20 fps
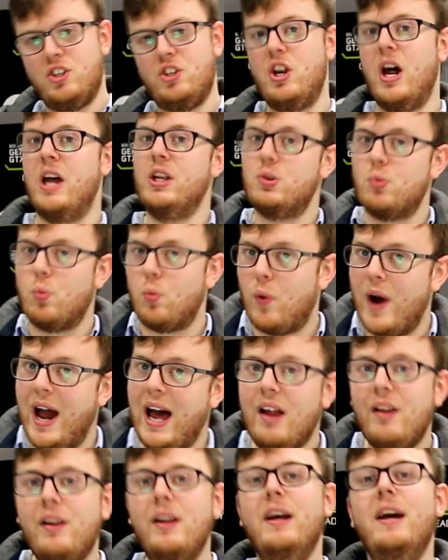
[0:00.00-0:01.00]
as
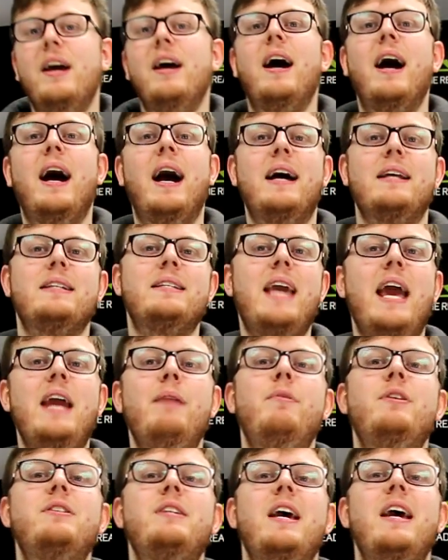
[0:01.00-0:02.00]
well as
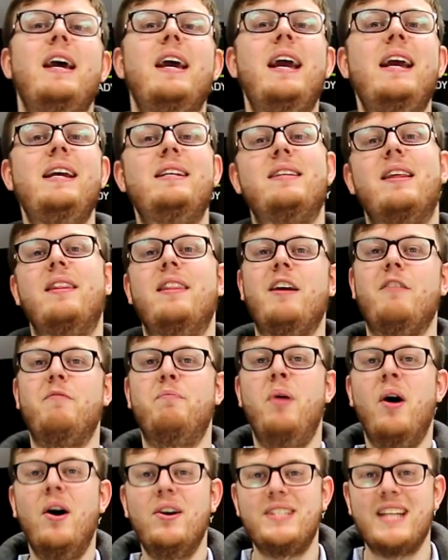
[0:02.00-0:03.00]
gamers, is that they've
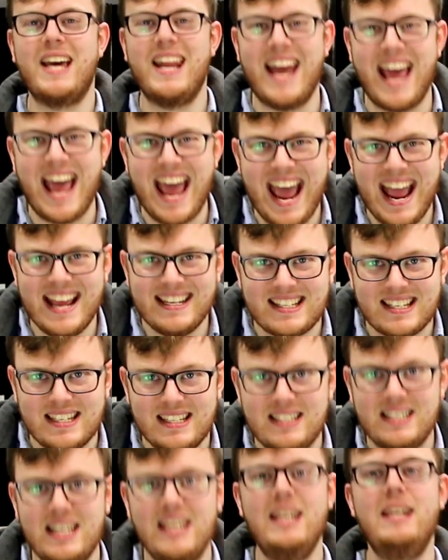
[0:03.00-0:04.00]
put an
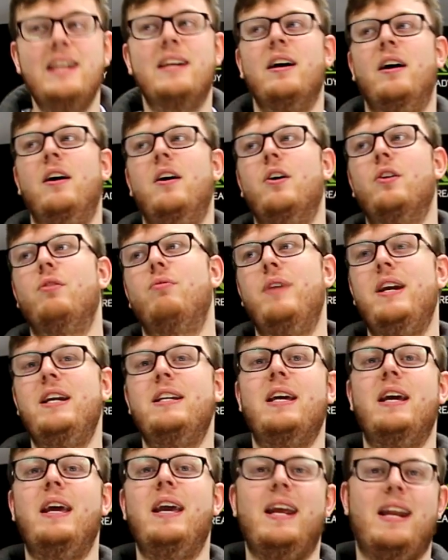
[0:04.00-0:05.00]
SD card
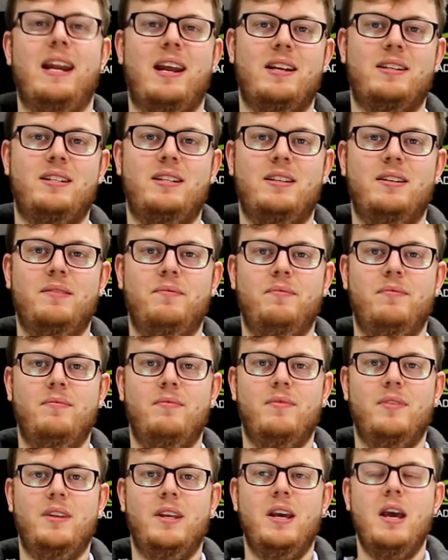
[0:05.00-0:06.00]
reader in it.
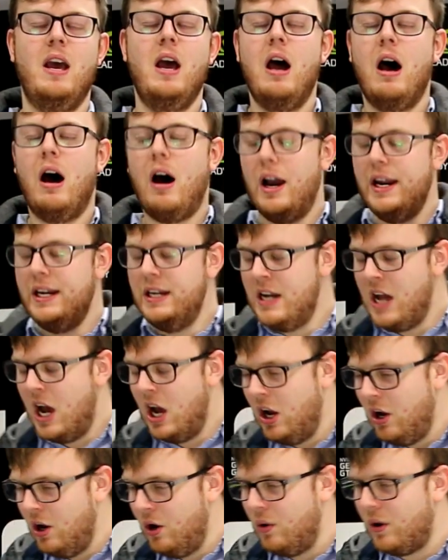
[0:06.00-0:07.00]
I
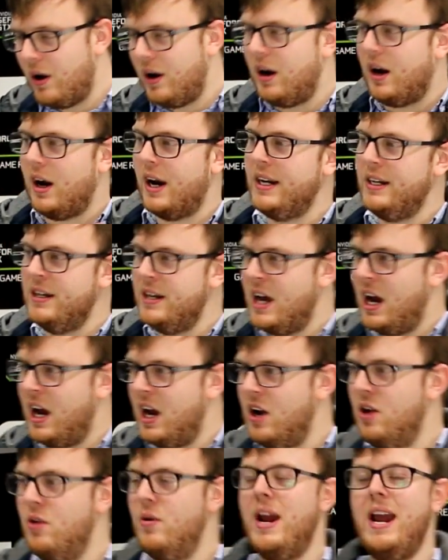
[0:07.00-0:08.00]
know,
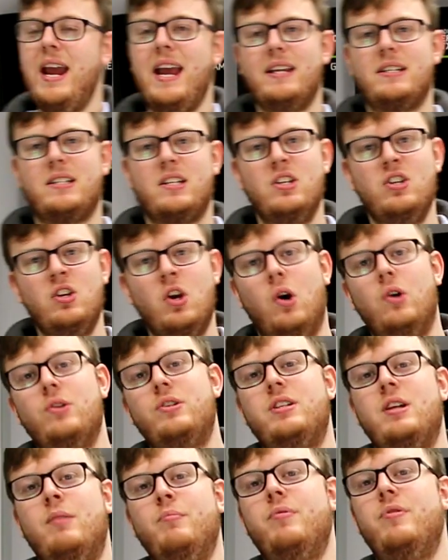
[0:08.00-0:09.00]
it's not
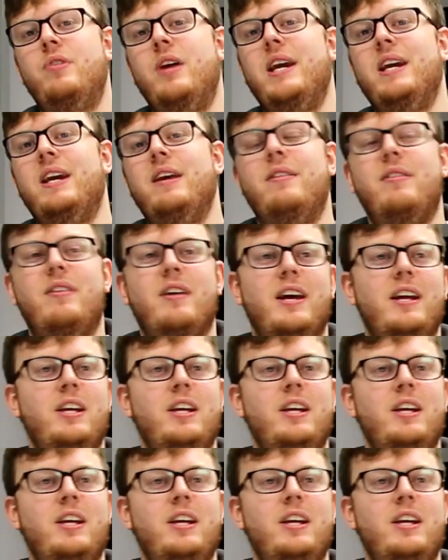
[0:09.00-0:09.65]
something that